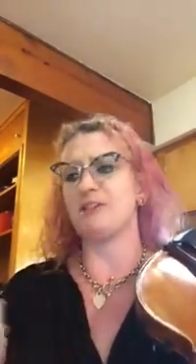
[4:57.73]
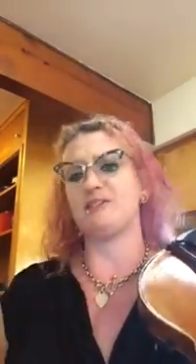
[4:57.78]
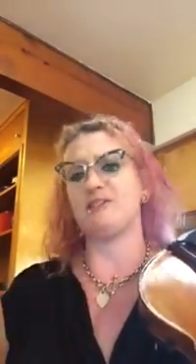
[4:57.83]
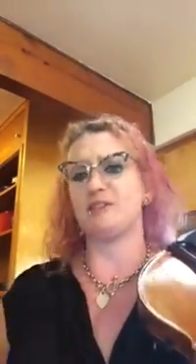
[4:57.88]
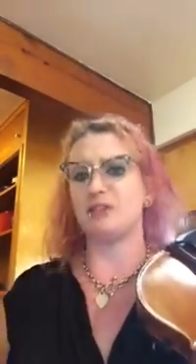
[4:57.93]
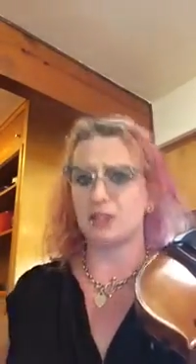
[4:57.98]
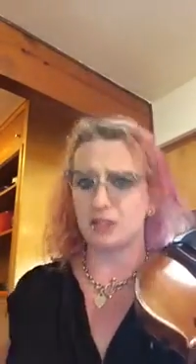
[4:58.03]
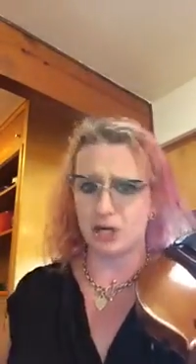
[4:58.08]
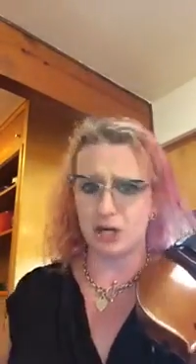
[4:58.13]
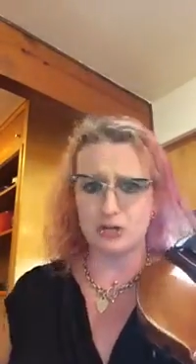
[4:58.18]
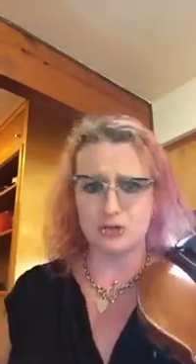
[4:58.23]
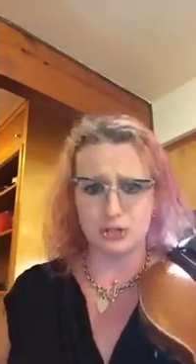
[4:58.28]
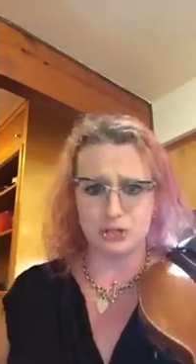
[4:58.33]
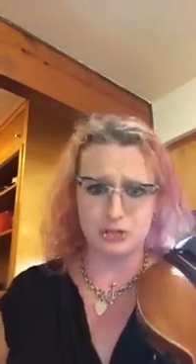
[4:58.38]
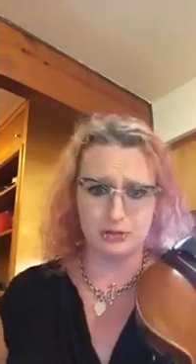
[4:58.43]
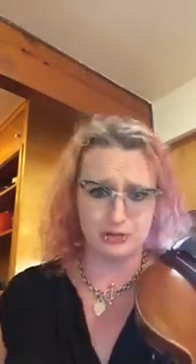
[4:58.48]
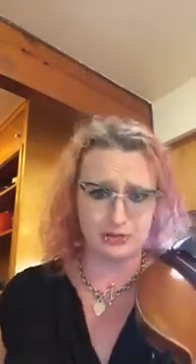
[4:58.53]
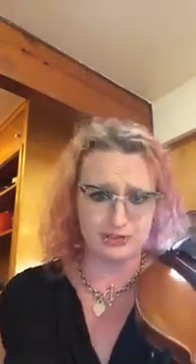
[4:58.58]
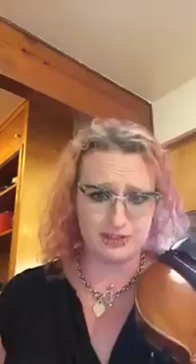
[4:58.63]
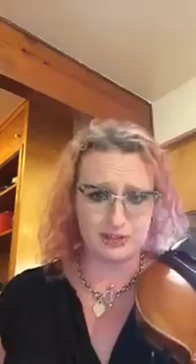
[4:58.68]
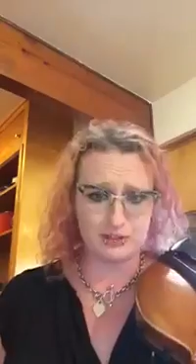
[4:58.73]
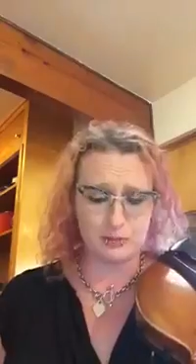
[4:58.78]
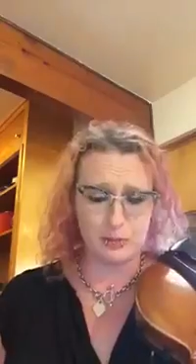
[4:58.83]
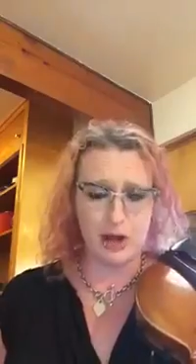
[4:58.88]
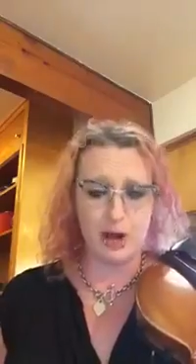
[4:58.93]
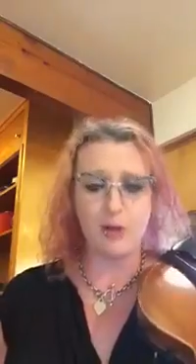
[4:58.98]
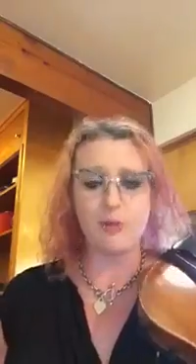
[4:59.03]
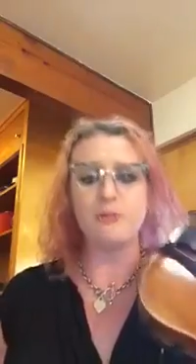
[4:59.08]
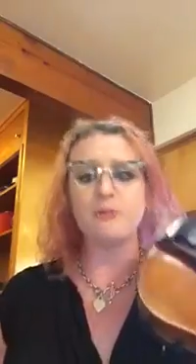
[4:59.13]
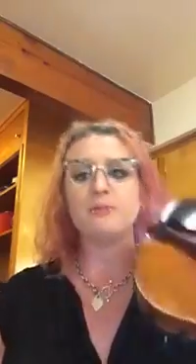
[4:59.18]
in the country do this as
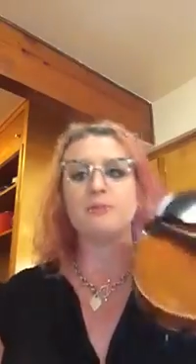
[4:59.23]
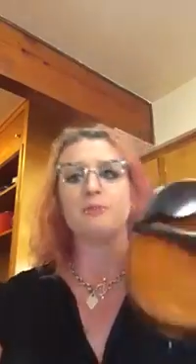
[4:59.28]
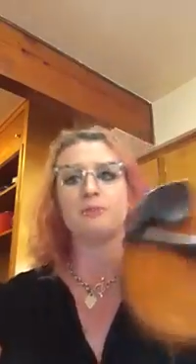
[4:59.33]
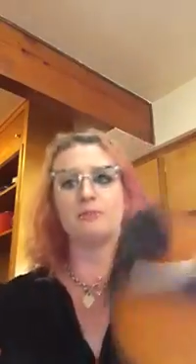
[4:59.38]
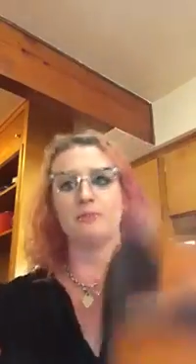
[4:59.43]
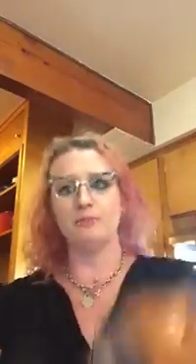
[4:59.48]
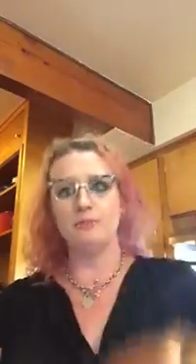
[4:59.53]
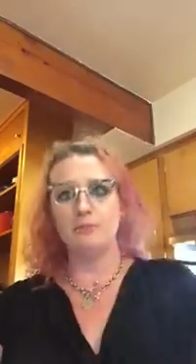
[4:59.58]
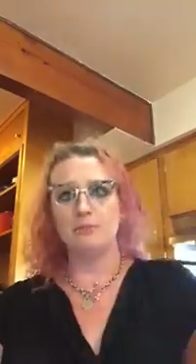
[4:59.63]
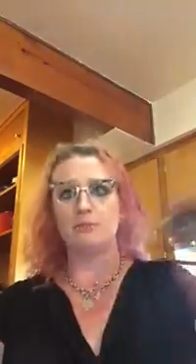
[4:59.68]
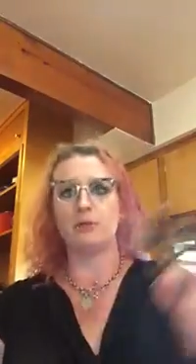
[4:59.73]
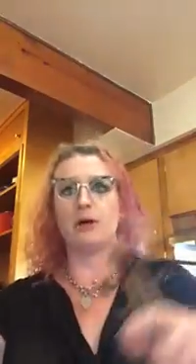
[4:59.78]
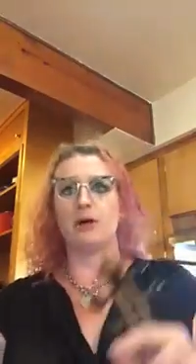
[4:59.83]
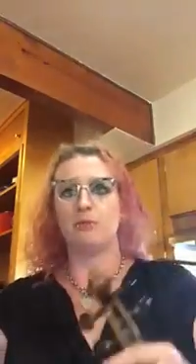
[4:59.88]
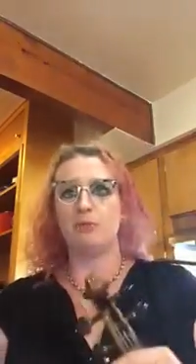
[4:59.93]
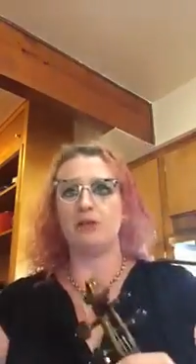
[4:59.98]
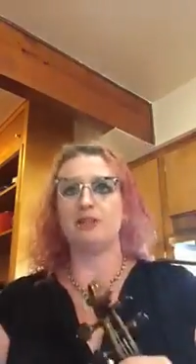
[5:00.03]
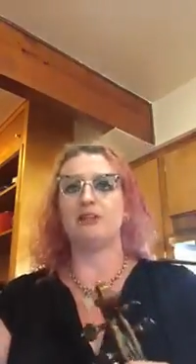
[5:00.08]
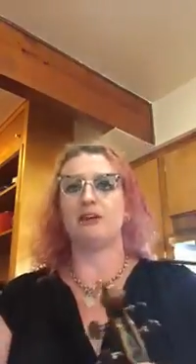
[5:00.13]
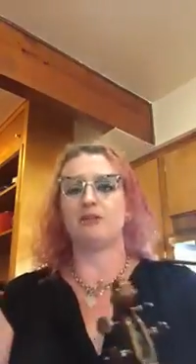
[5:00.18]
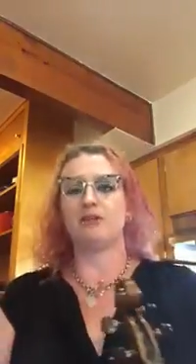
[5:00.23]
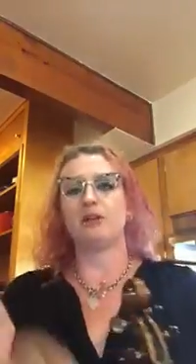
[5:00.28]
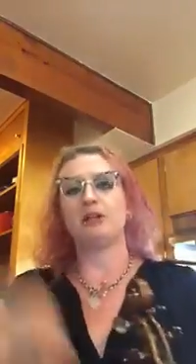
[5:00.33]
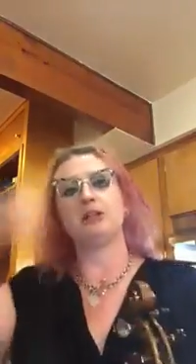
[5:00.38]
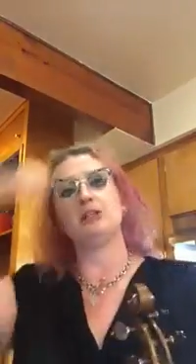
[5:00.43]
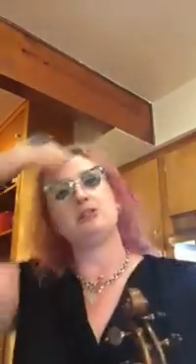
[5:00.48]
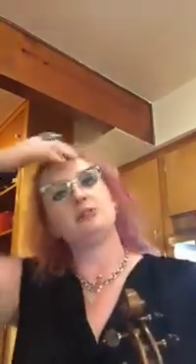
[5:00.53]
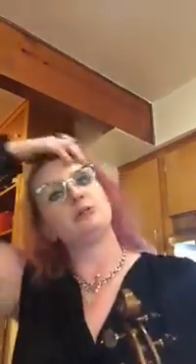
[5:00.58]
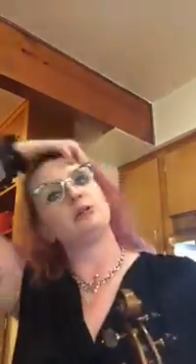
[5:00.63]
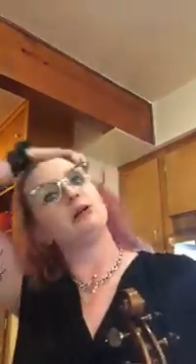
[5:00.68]
well, but we definitely
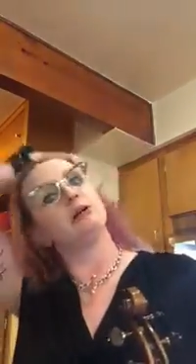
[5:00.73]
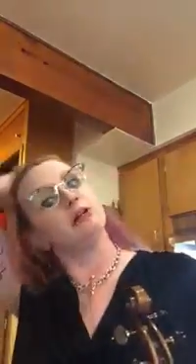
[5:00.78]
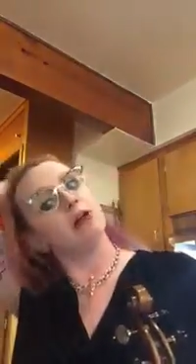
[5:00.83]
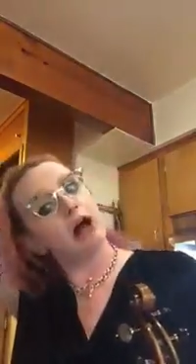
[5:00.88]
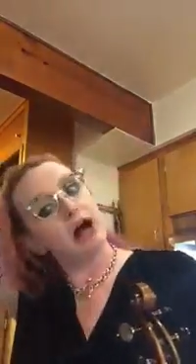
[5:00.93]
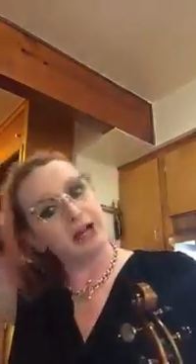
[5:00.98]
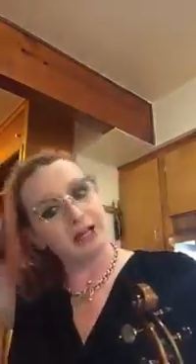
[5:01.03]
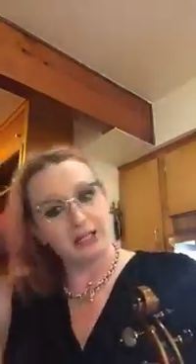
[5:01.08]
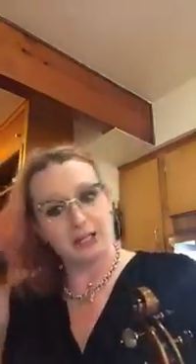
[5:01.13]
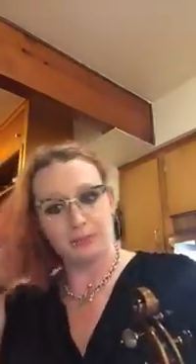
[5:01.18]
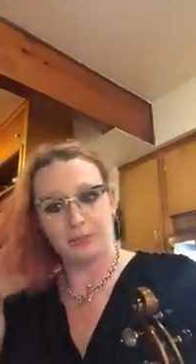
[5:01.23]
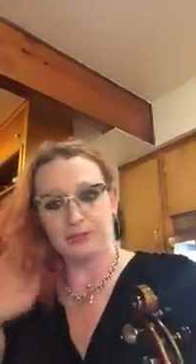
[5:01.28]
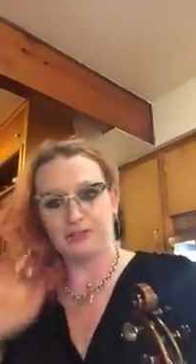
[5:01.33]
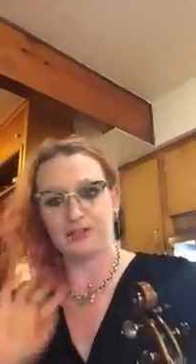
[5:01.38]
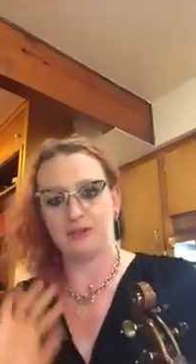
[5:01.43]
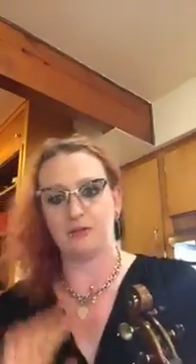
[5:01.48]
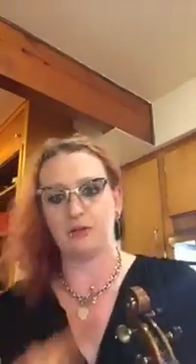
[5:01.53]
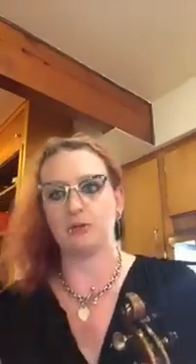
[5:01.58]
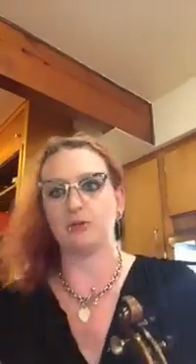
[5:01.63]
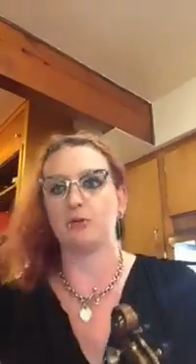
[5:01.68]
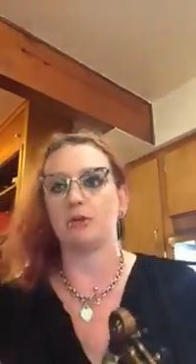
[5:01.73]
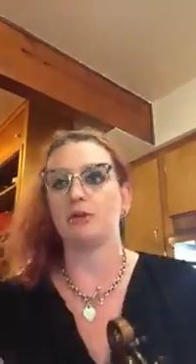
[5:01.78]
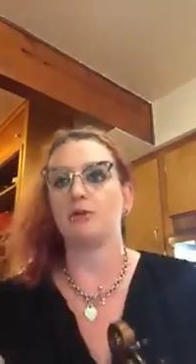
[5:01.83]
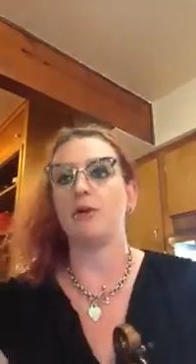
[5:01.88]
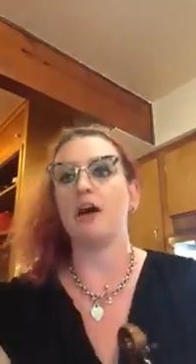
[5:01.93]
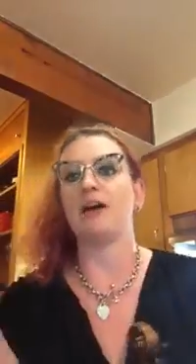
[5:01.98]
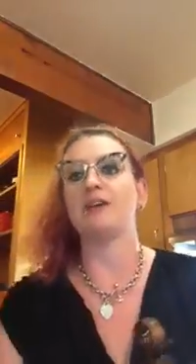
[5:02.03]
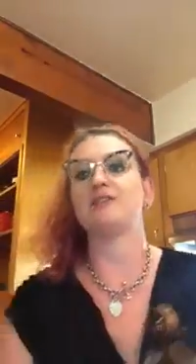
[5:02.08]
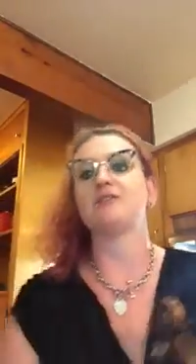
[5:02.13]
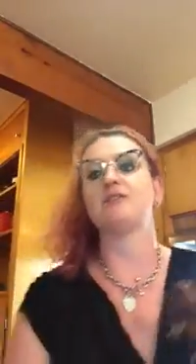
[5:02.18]
do it a lot in the Pacific
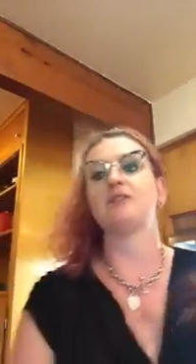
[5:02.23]
Northwest.